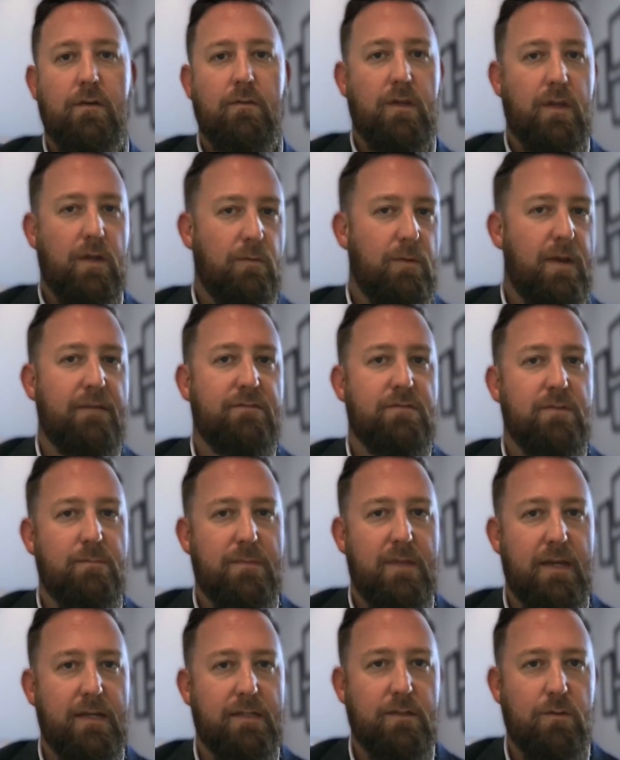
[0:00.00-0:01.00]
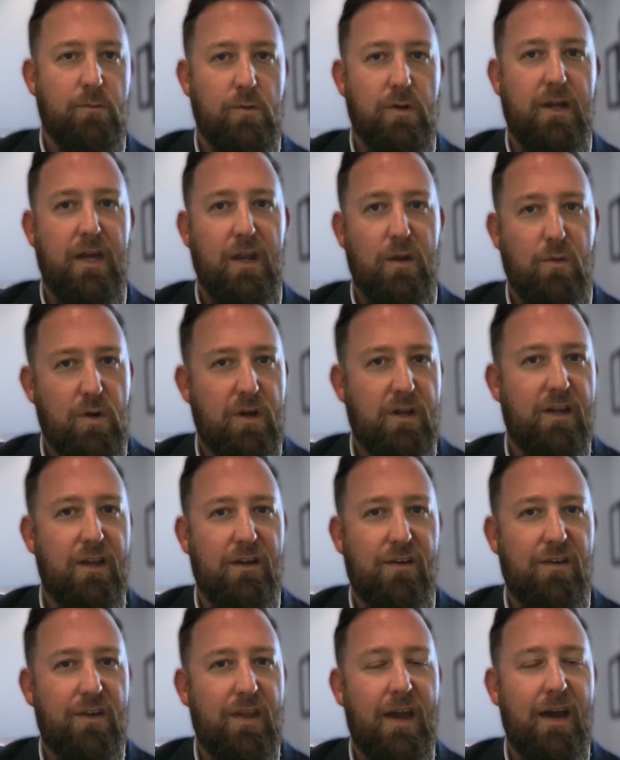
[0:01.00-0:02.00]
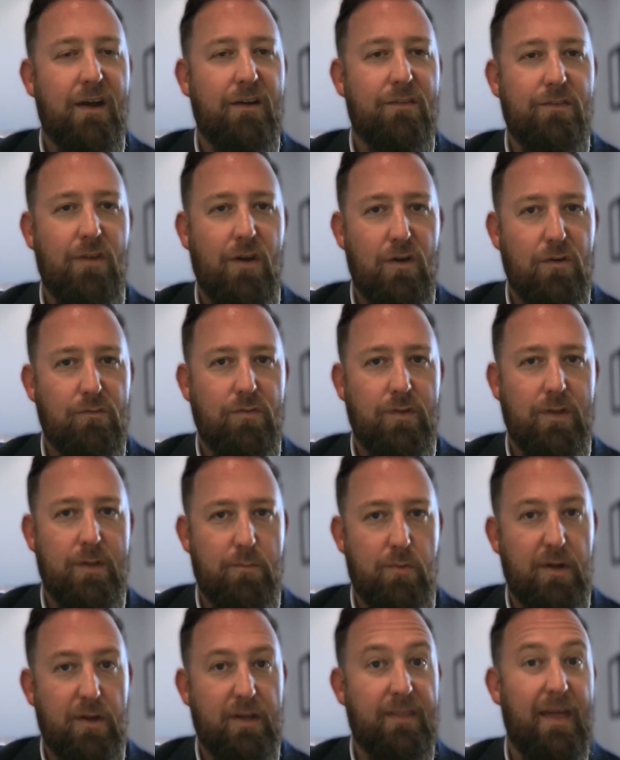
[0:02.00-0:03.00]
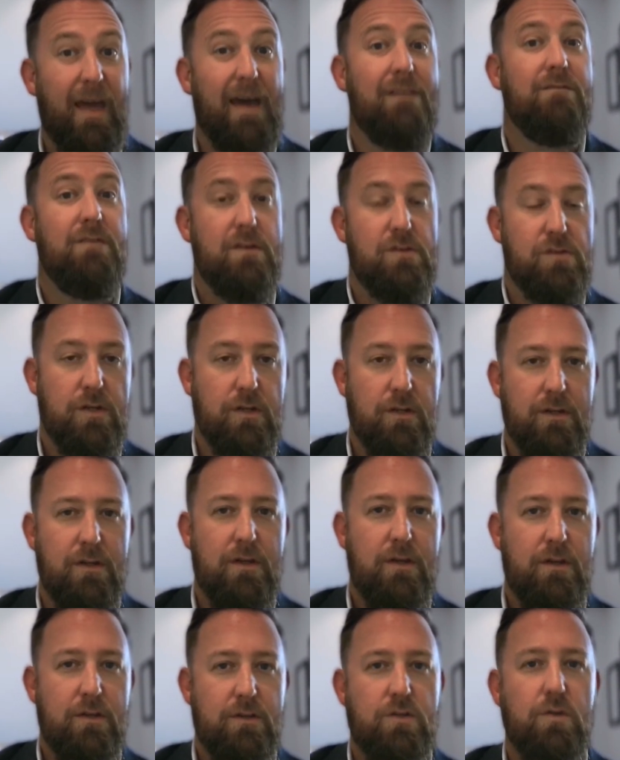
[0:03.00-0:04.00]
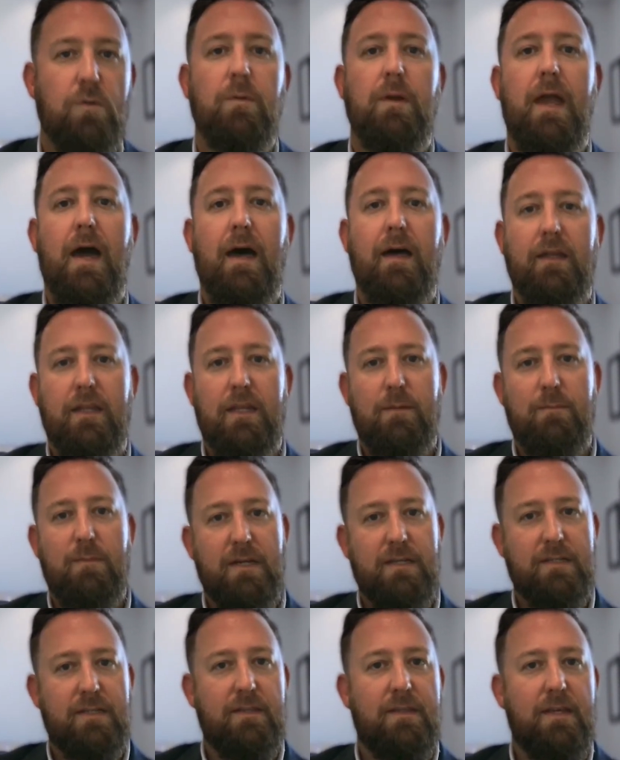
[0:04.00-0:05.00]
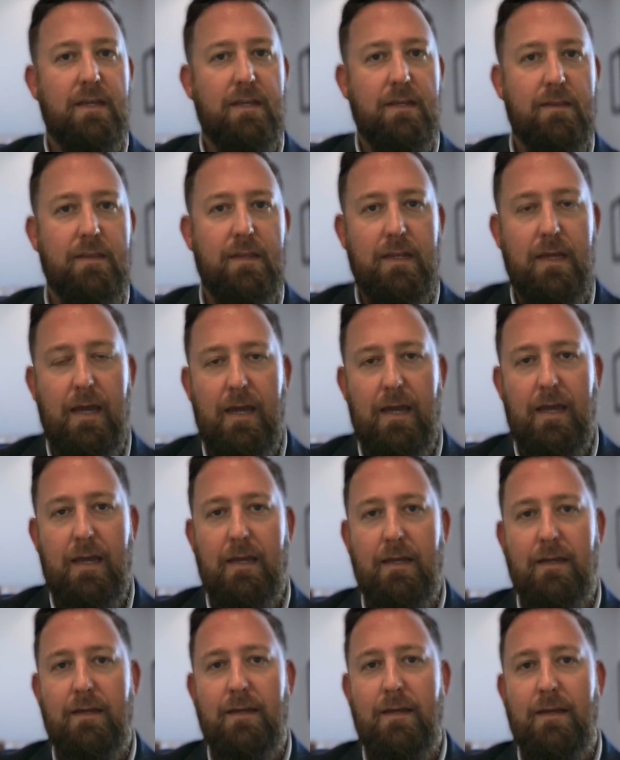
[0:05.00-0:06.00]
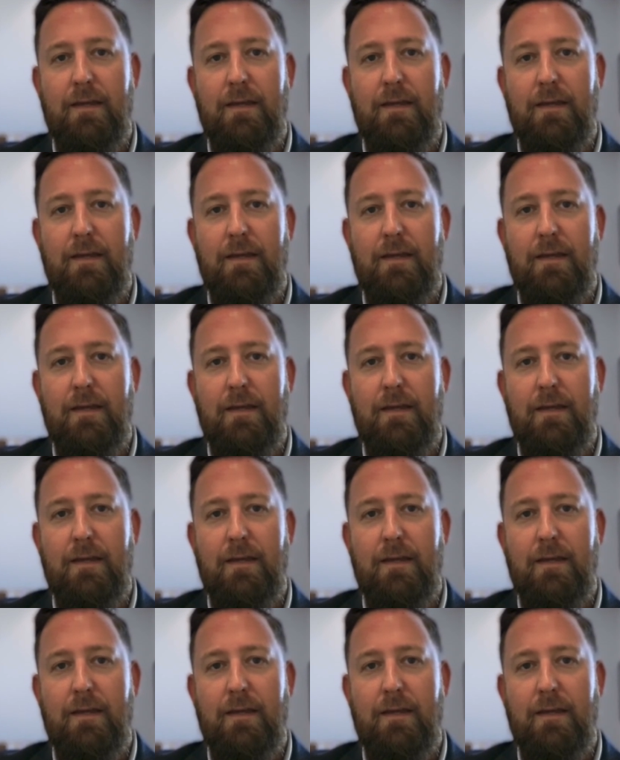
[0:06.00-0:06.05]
we have some things that we're kind of working on now to hopefully bring that vision to reality. Because at the end of the day,